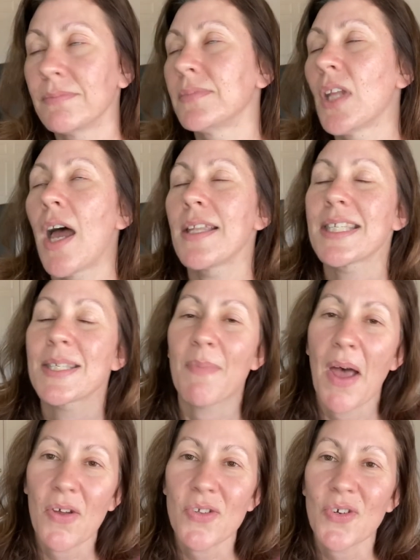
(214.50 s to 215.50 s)
Not
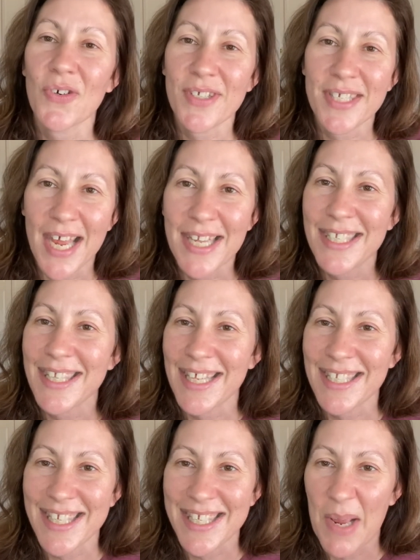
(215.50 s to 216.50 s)
smells or scents,
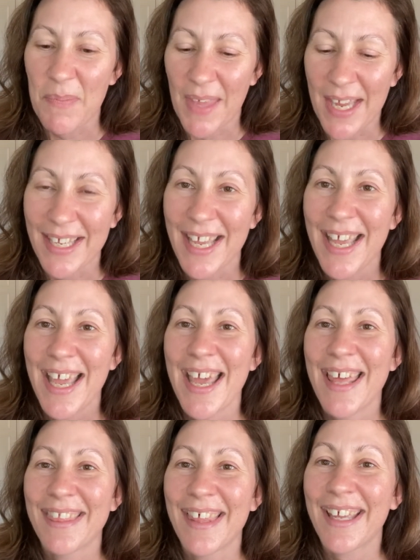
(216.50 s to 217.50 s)
that's the same thing.
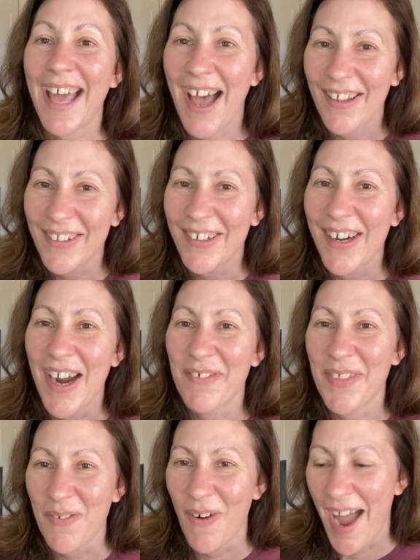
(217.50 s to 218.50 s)
The color
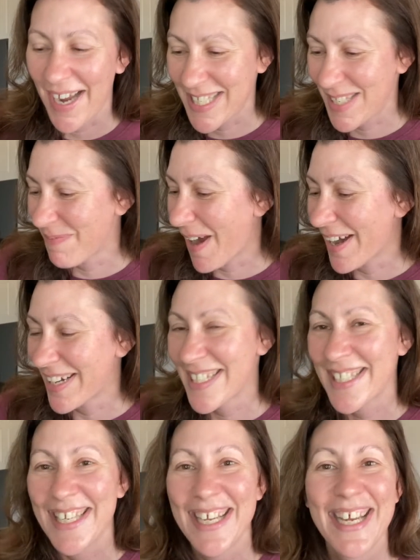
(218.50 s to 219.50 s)
of the wax
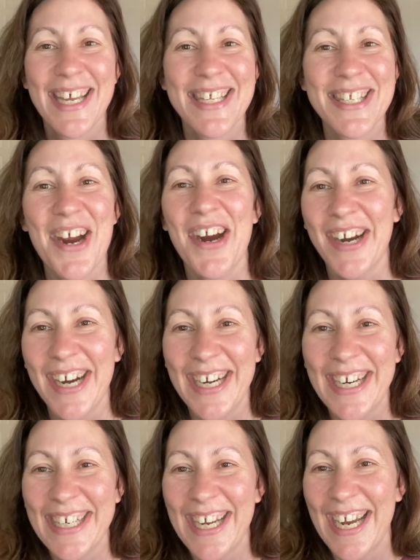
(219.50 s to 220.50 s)
bars.
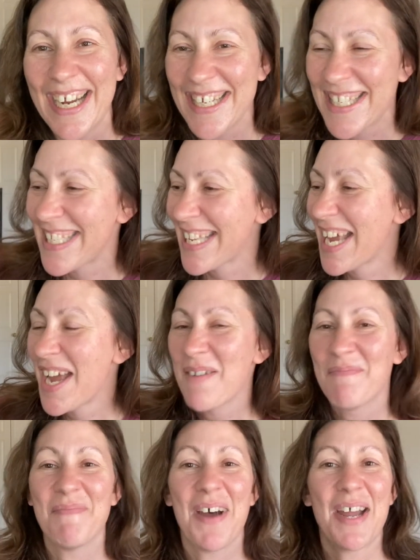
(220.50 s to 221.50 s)
Sorry guys,
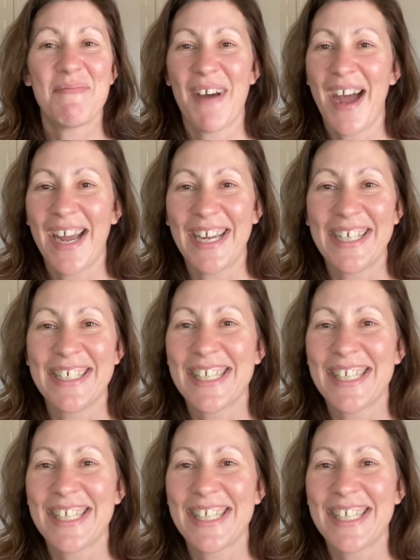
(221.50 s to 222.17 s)
my mind